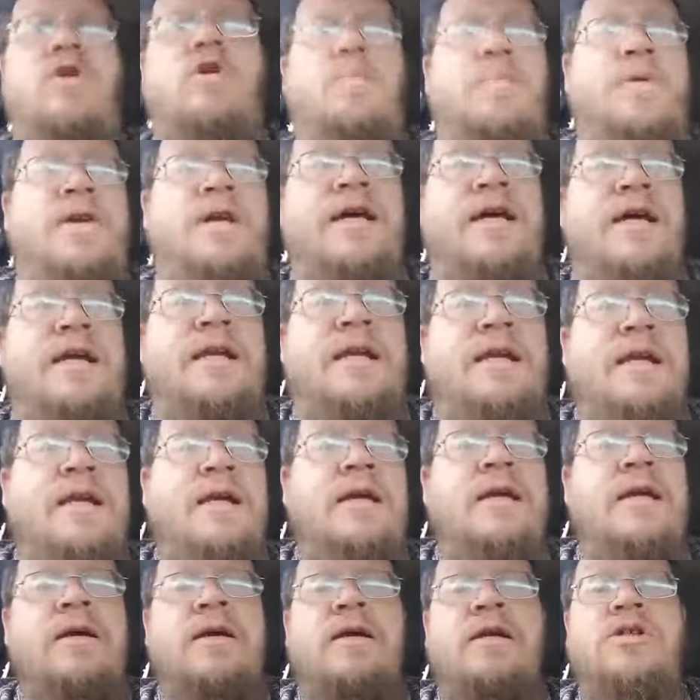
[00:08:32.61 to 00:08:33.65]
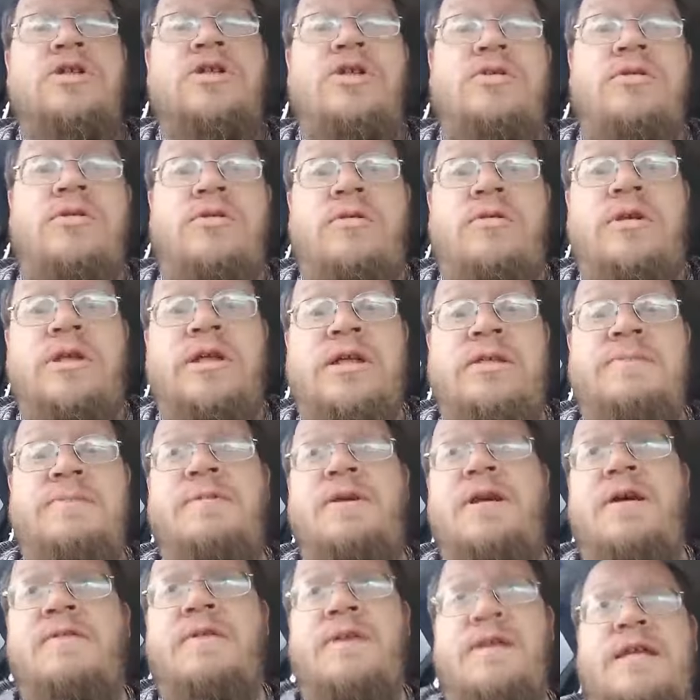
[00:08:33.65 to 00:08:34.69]
hoping that she'll at least
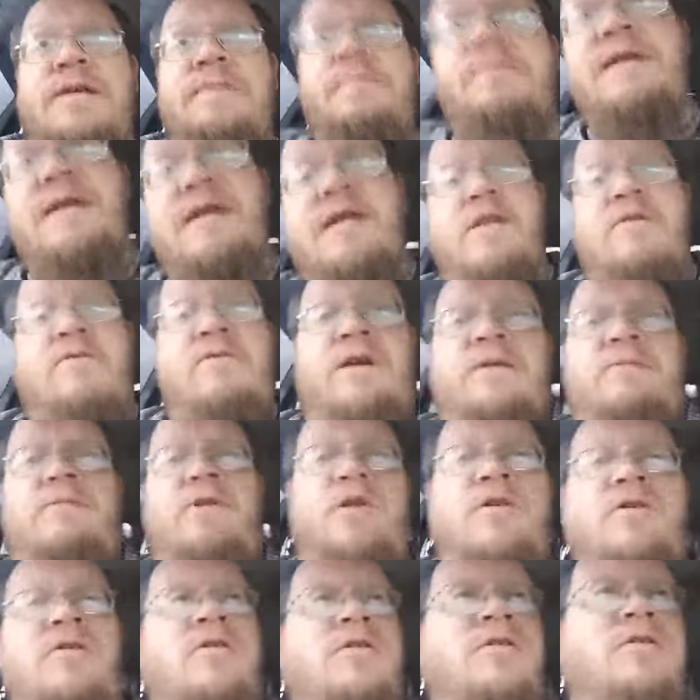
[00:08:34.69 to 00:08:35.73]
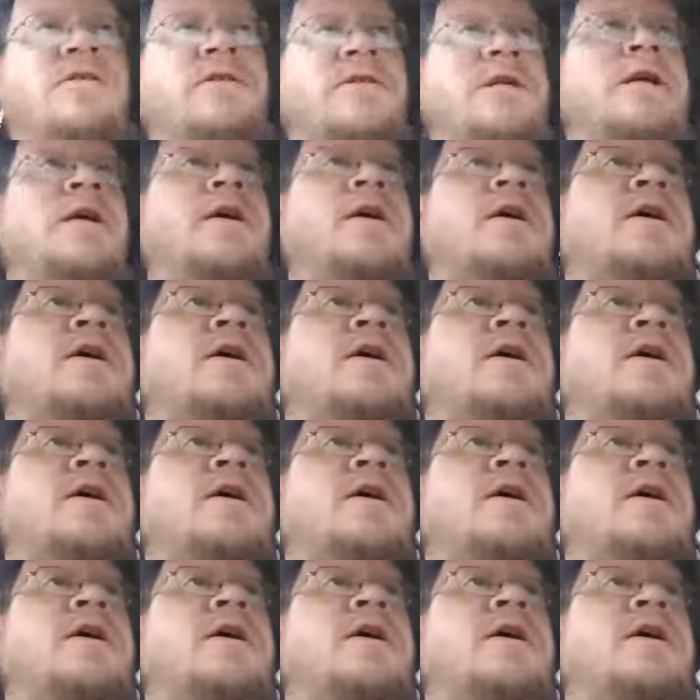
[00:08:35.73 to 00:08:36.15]
be able to keep down the ramen noodles.